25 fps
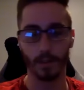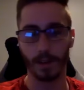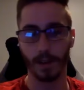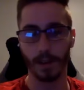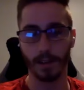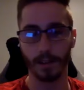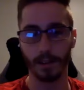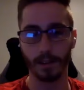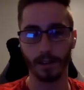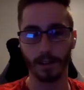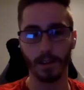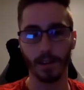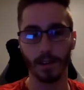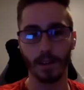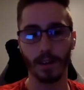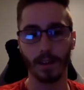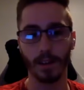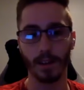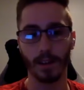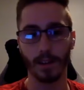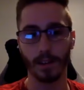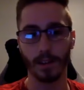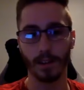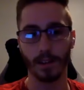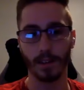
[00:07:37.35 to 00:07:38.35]
and
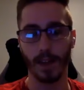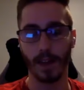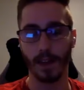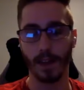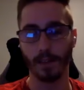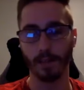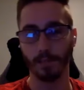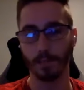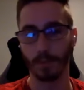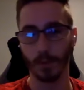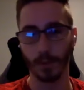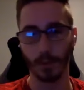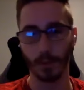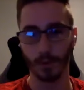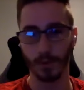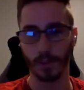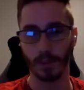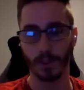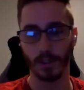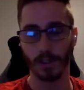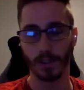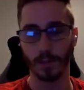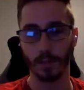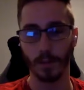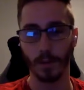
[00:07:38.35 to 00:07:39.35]
that
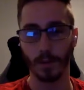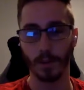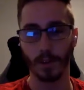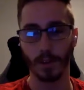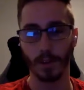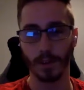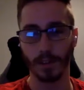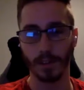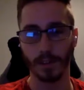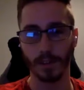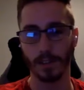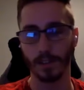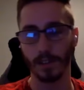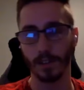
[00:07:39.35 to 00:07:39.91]
produces an emotion.